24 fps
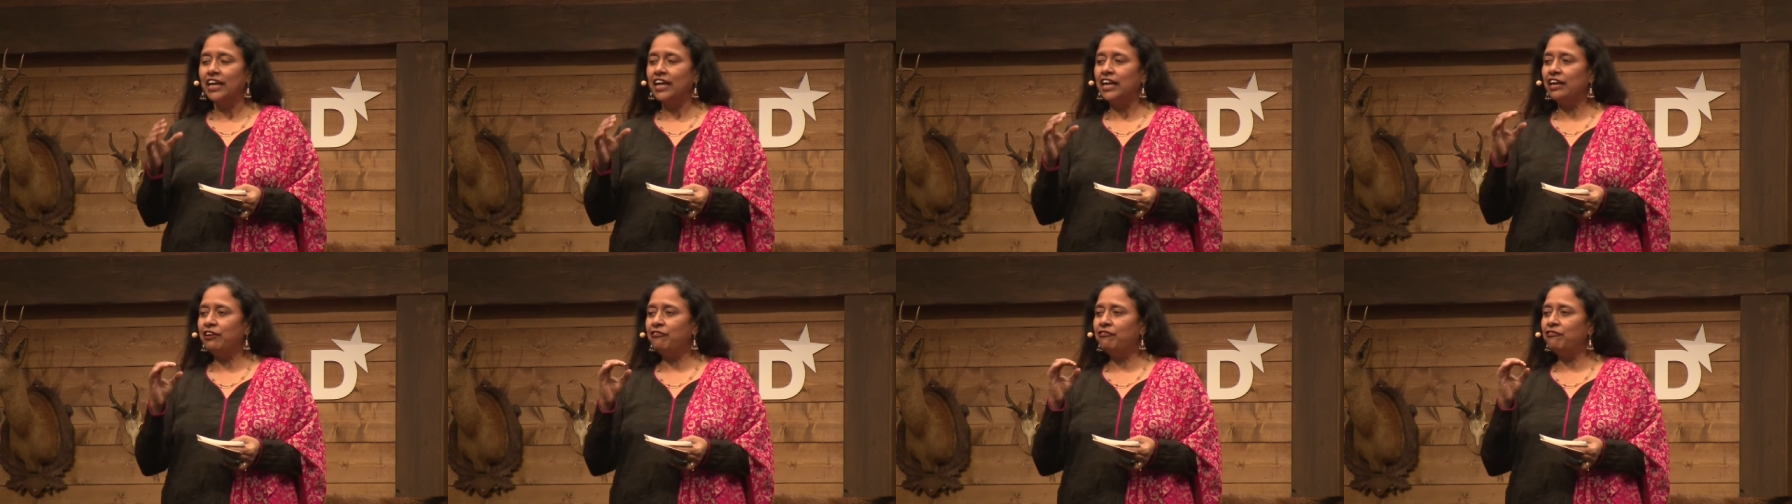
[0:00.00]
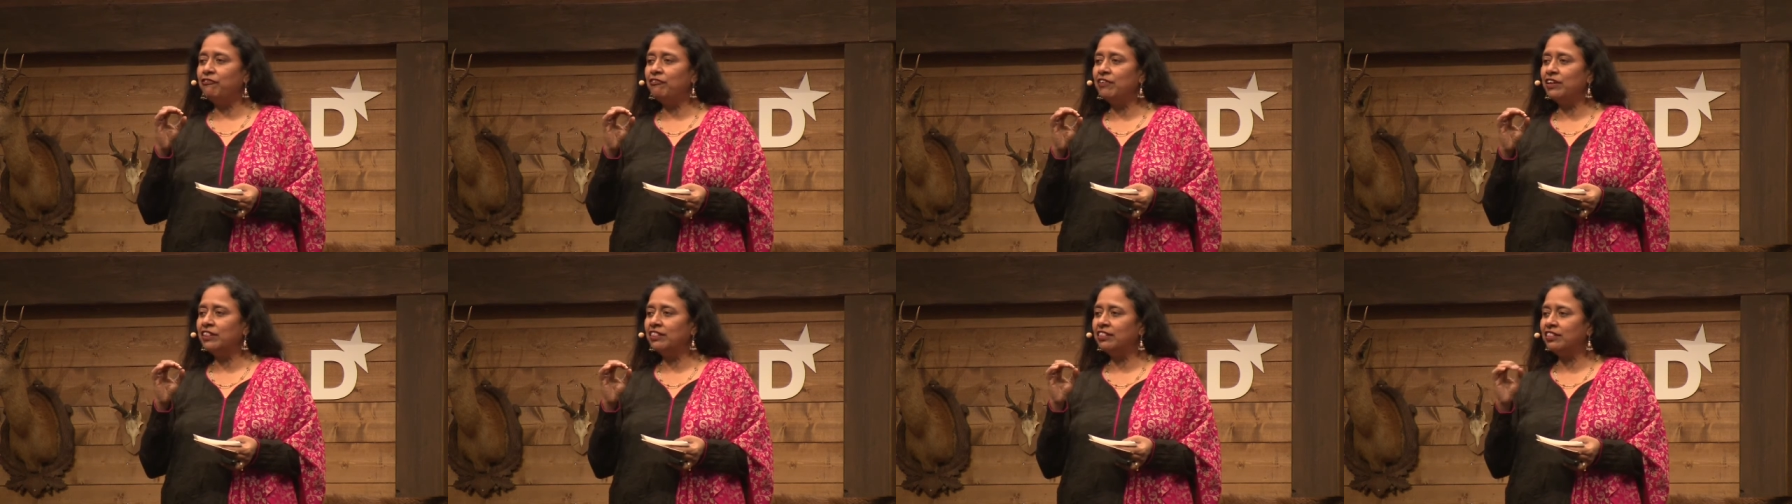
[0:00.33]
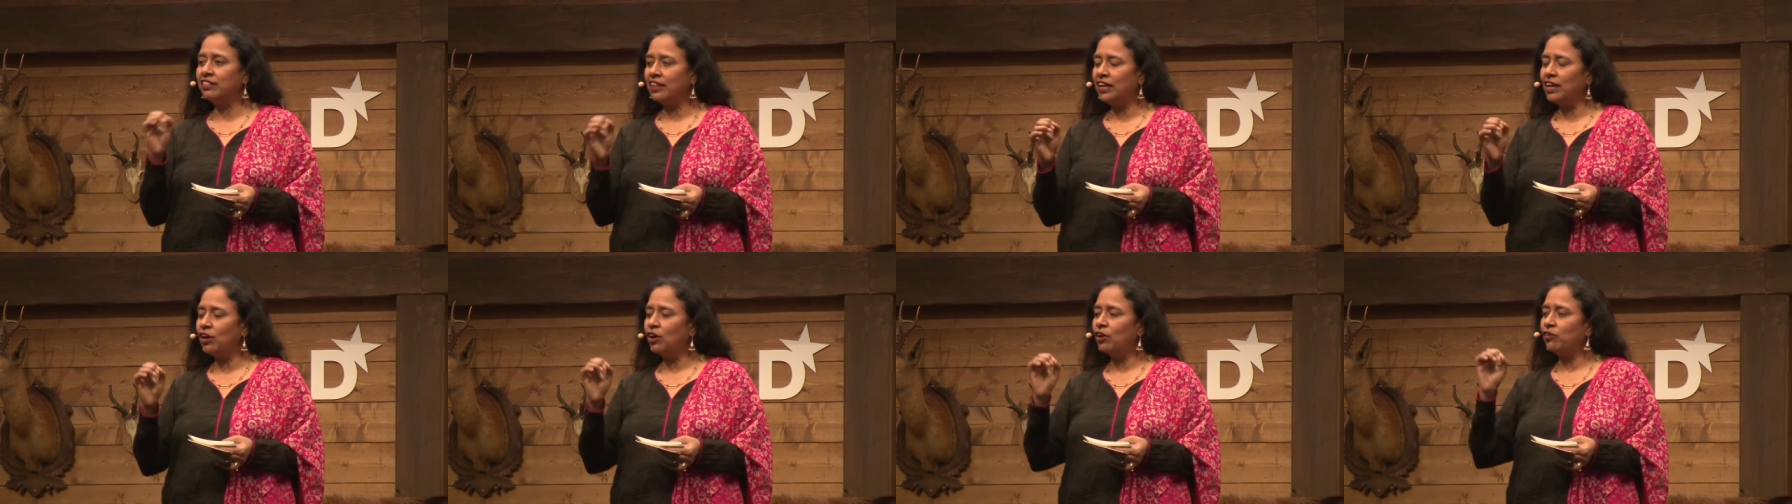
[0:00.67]
If we
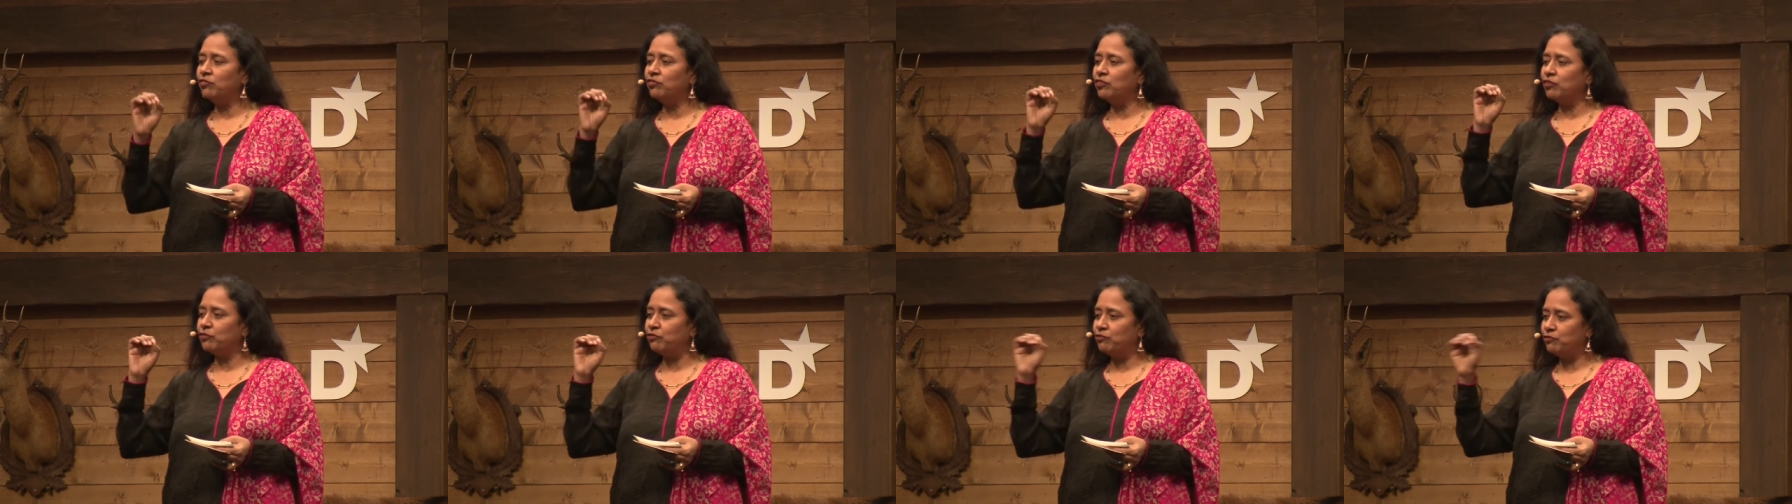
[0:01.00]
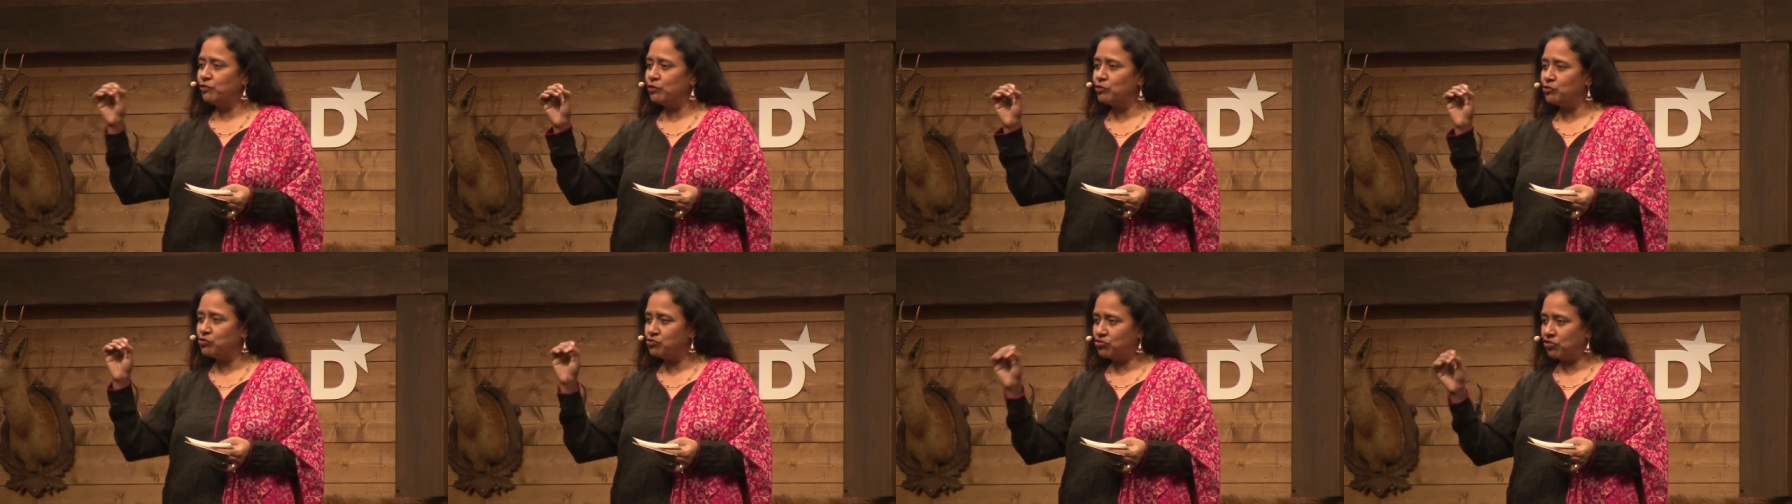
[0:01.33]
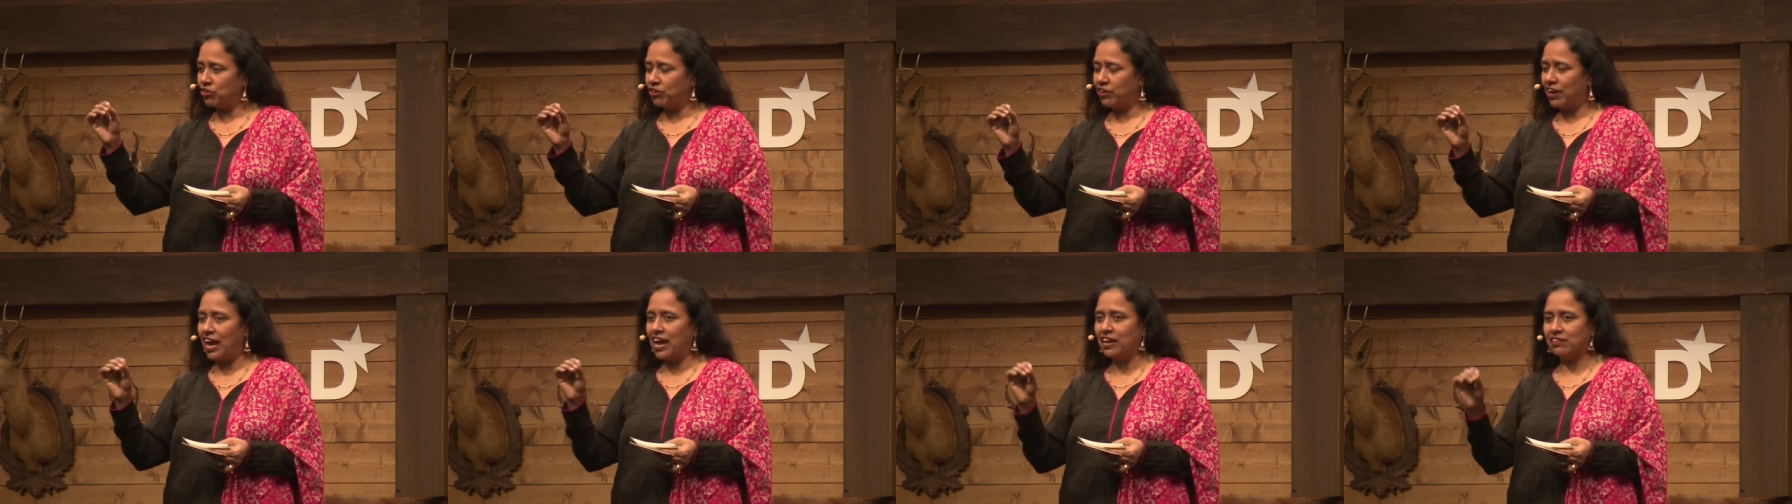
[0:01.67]
think of the
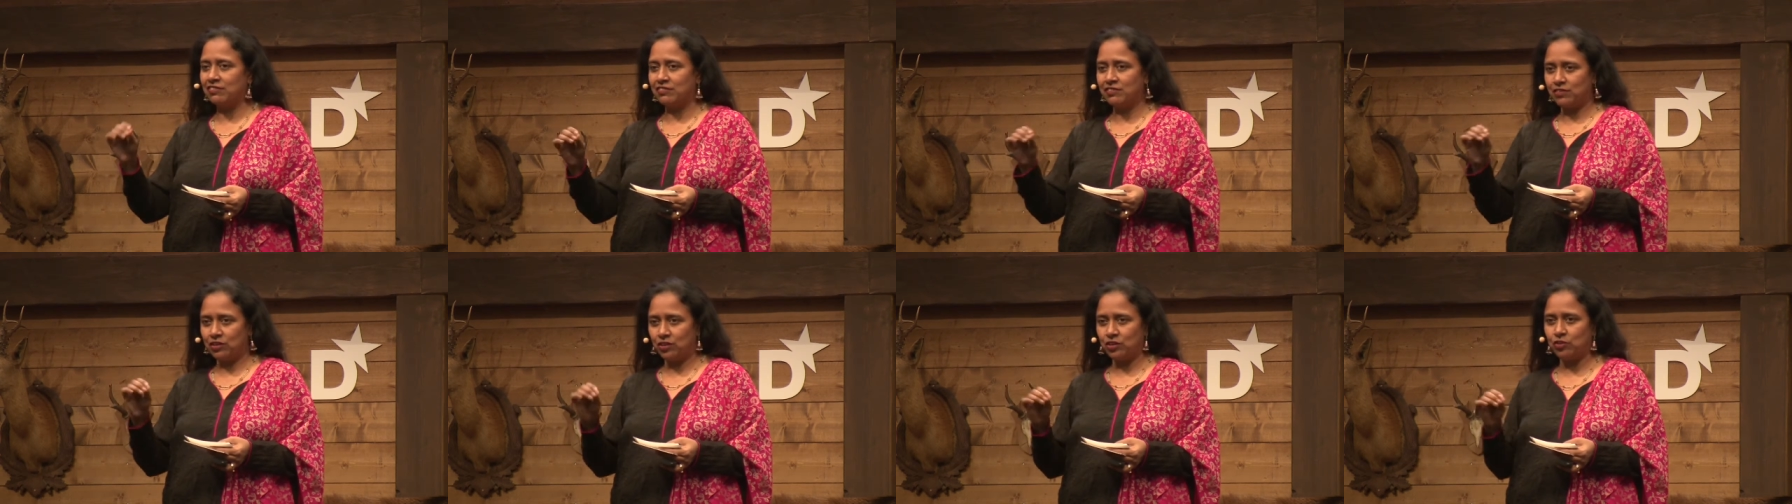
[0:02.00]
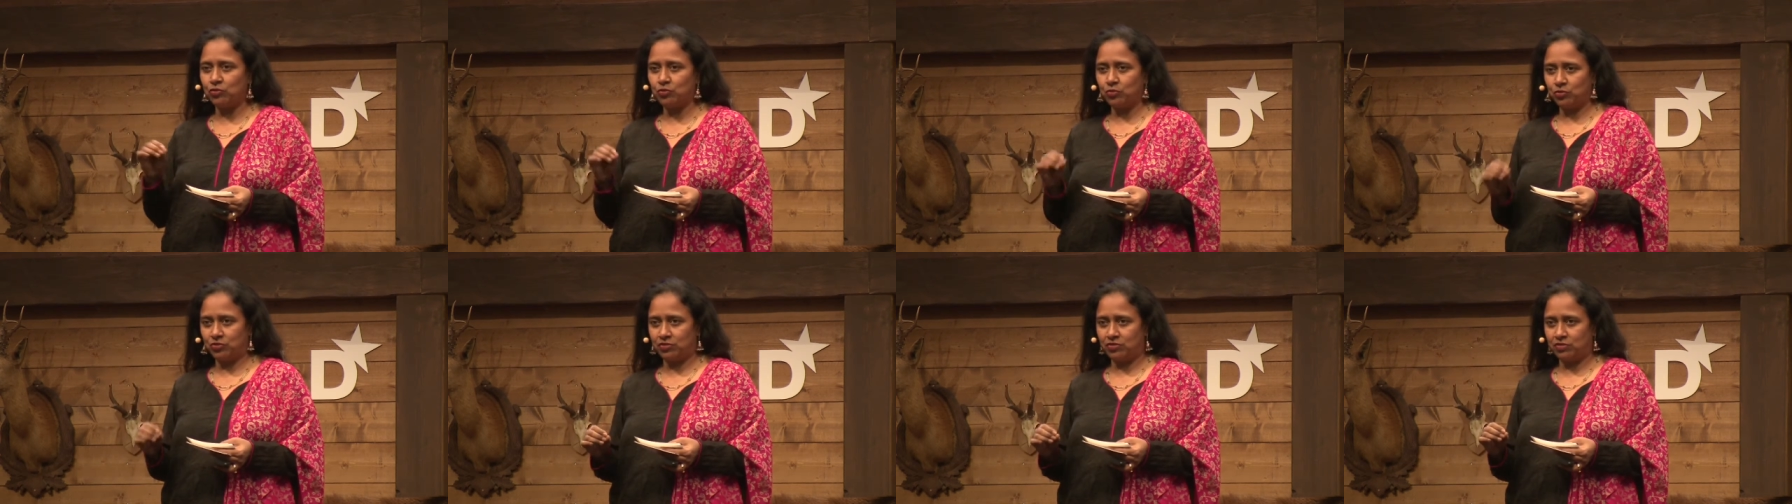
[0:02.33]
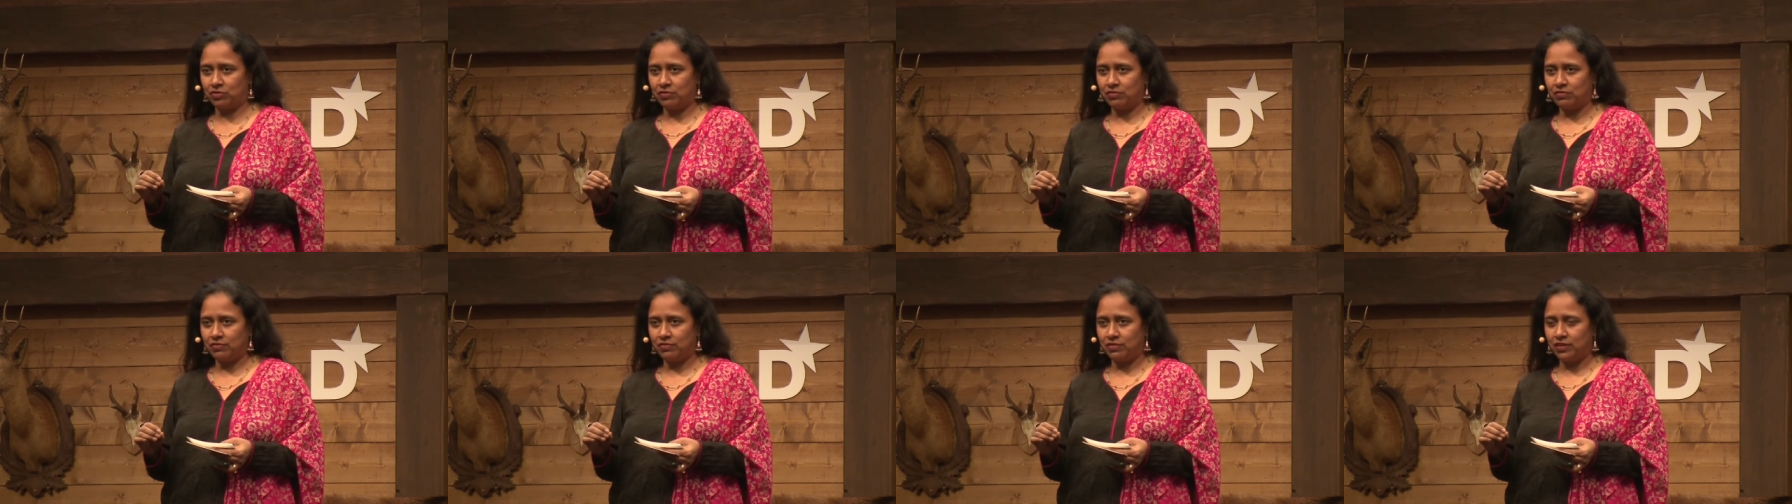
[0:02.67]
future as the
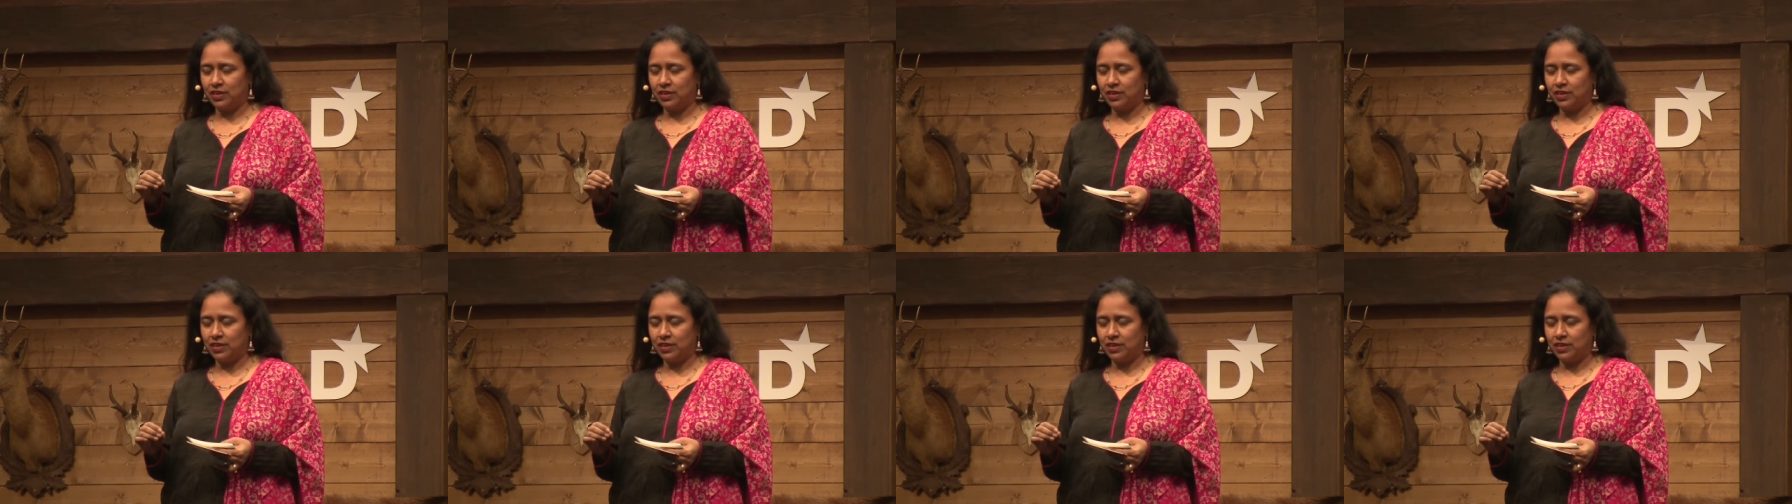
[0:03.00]
youth,